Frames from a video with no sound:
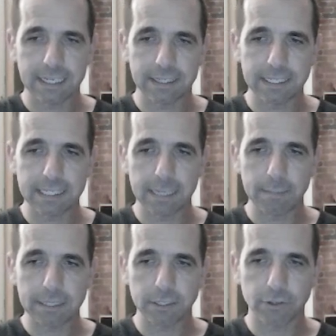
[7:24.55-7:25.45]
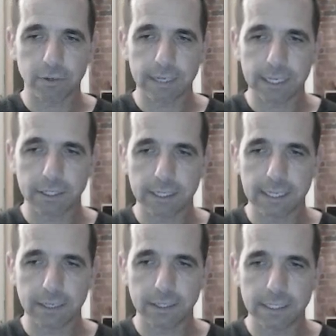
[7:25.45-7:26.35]
and this is their better try actually, they
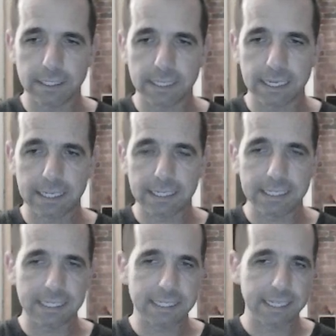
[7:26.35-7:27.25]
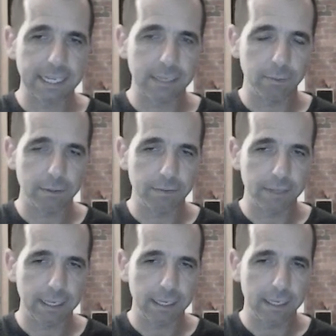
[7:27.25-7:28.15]
could instead take with
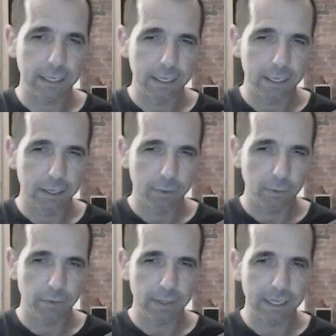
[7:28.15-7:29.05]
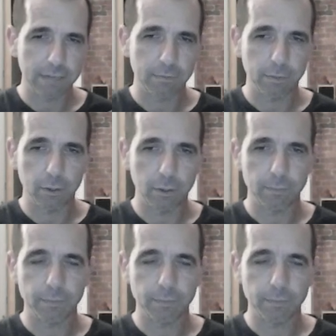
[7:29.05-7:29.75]
the f pawn.